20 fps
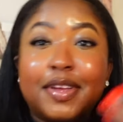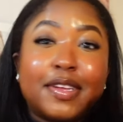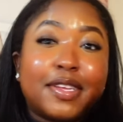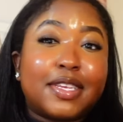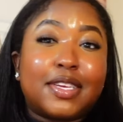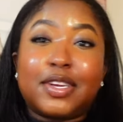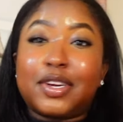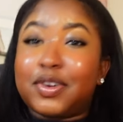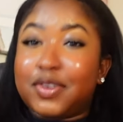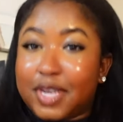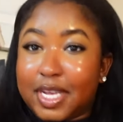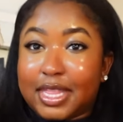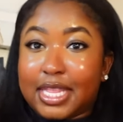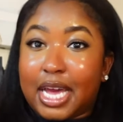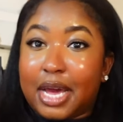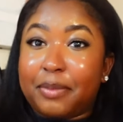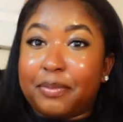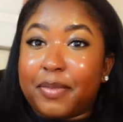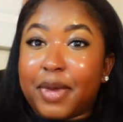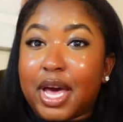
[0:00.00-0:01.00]
you don't need
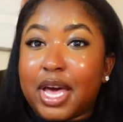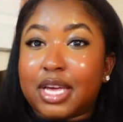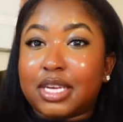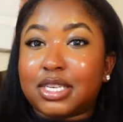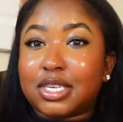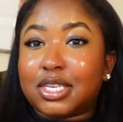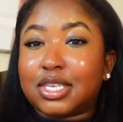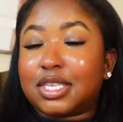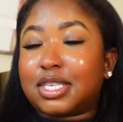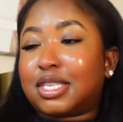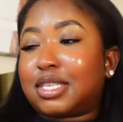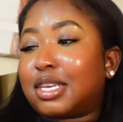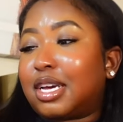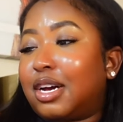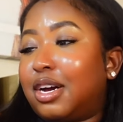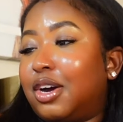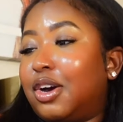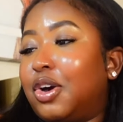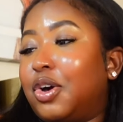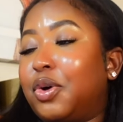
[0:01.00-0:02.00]
that much.
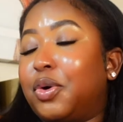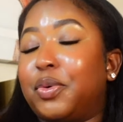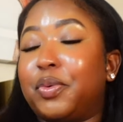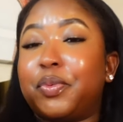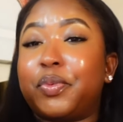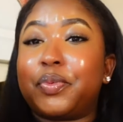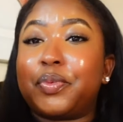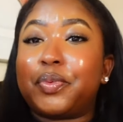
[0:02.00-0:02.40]
So